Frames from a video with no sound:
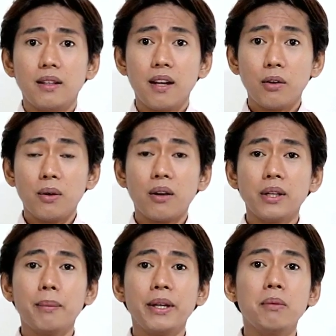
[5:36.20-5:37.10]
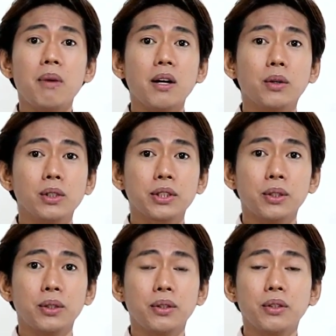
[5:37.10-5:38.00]
Nakuha ko naman yung mga goals
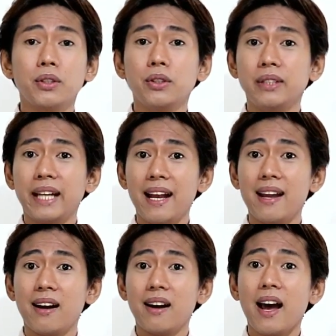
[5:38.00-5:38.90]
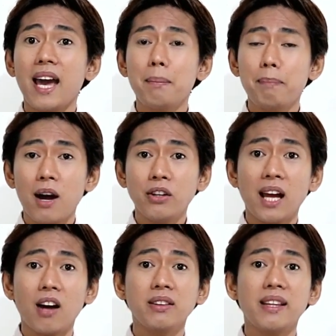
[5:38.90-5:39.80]
ko. Yun nga lang, I
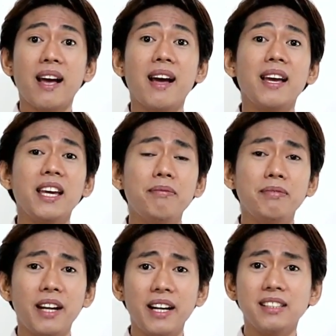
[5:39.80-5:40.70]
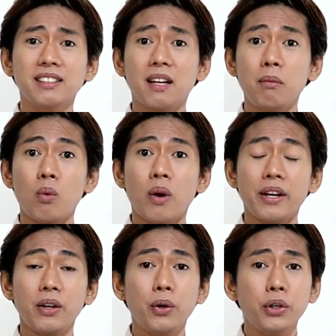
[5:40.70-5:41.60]
found out na if there is
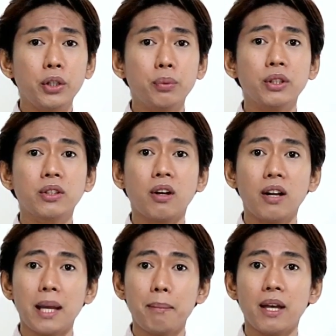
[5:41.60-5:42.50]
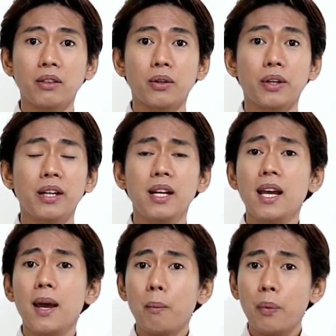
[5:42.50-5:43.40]
someone who you would call a mentor,
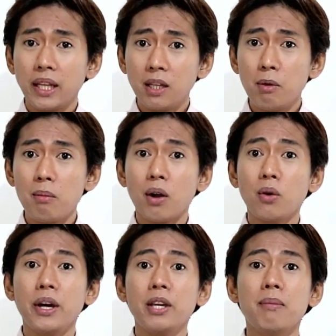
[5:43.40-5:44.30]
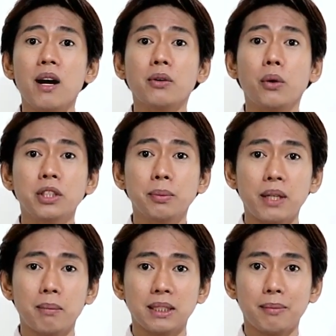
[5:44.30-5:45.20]
pwede mo makuha yung mga goals mo
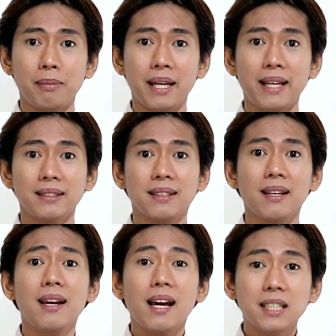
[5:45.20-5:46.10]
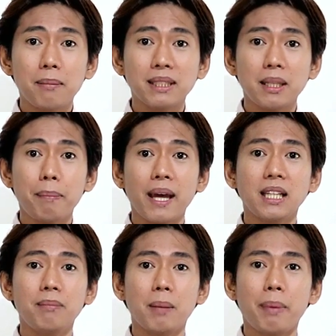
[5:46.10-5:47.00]
ng mas mabilis at sa mas
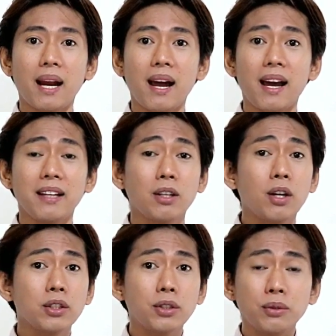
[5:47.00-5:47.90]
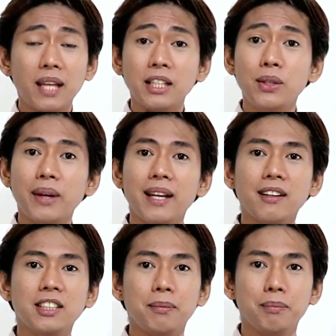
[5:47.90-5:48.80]
effective na paraan so that you can
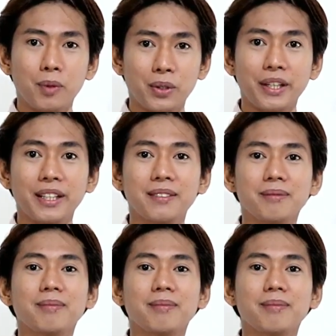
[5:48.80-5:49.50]
achieve more.